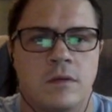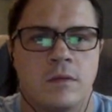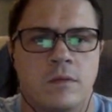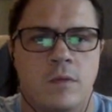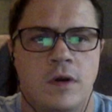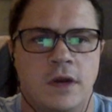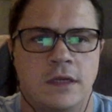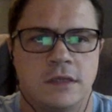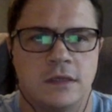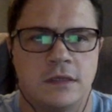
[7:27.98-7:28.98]
wanting
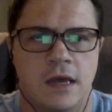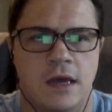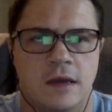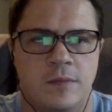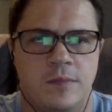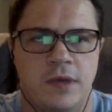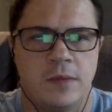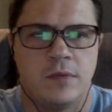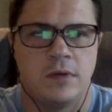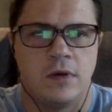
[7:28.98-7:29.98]
to knock people